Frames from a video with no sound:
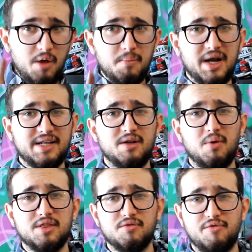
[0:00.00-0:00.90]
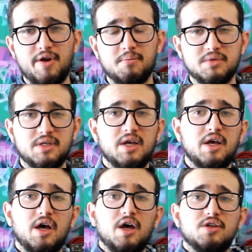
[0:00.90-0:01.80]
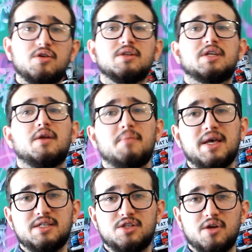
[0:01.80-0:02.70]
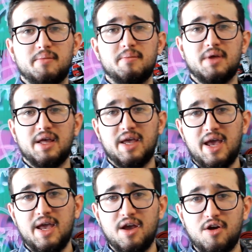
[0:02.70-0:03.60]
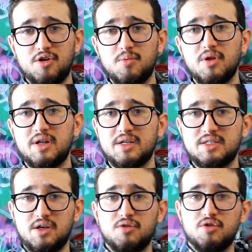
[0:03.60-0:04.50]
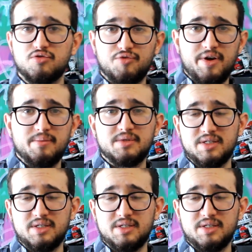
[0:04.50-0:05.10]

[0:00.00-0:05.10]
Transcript: But I did want the rims. So I was going to message him and be like, hey, are you willing to sell those rims?